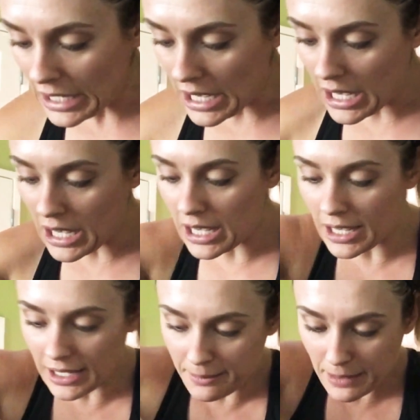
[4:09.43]

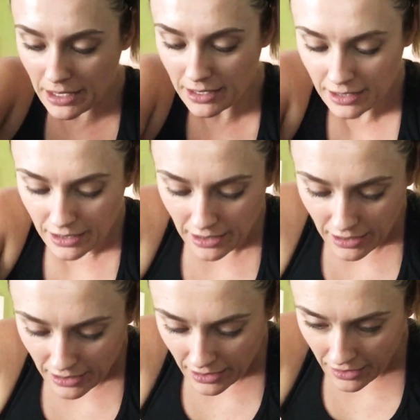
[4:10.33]

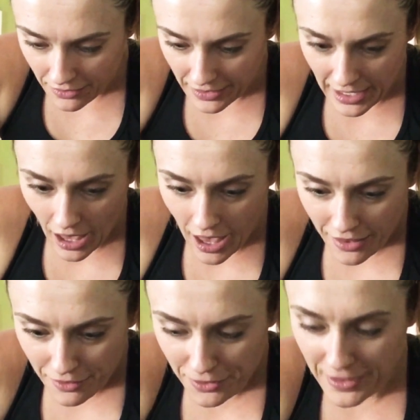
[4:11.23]
The
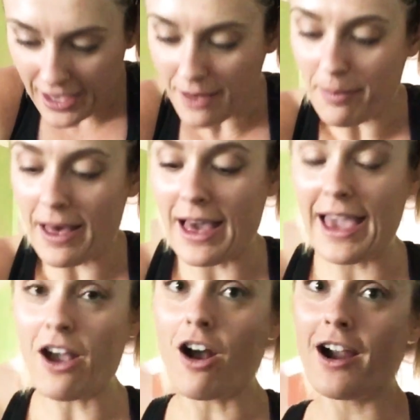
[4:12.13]
other thing I
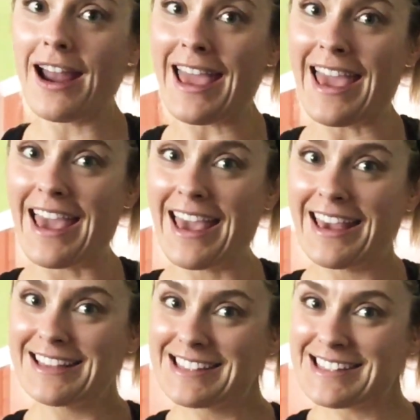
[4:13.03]
buy are
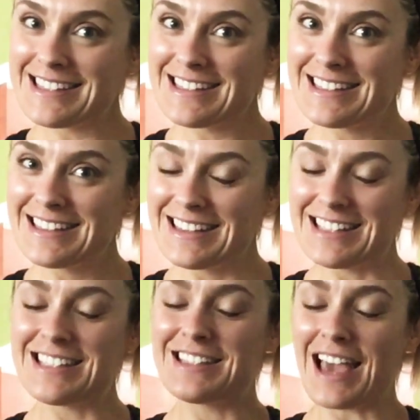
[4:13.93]
eggs.
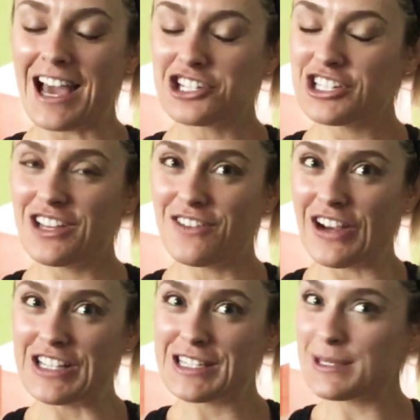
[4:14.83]
This is actually a
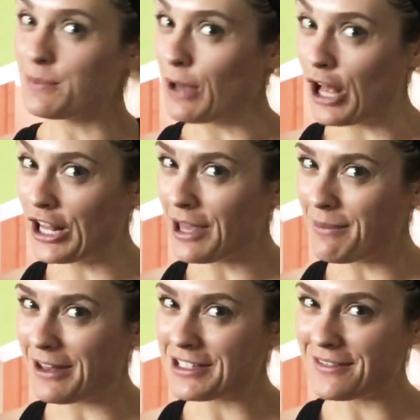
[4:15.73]
very small
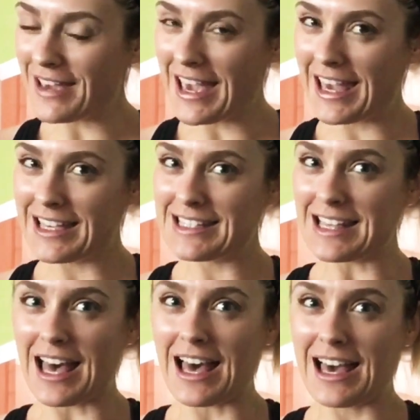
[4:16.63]
amount of eggs.
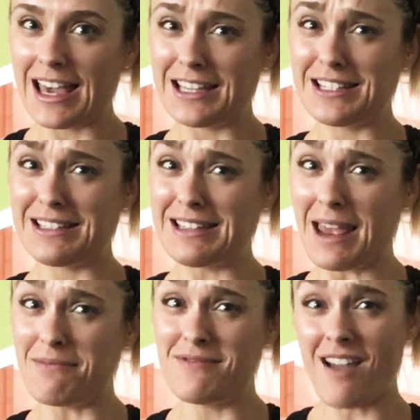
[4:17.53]
I
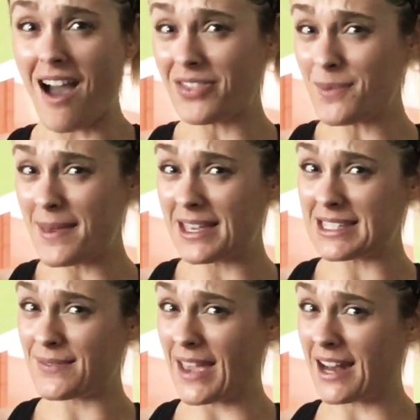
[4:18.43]
am not the
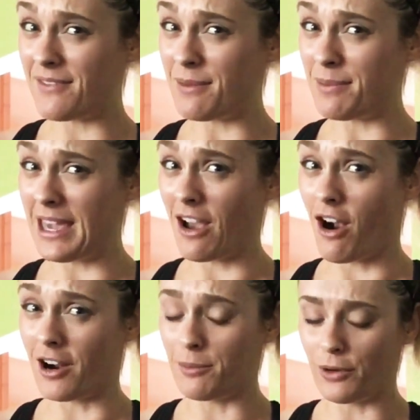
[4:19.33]
biggest fan of them being
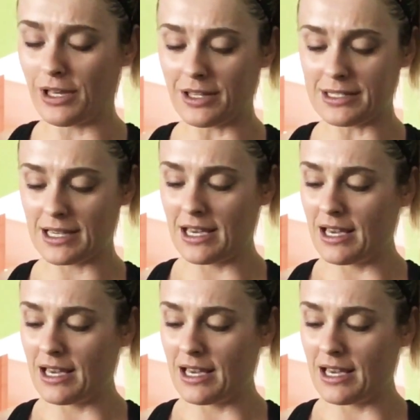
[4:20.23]
hard-boiled.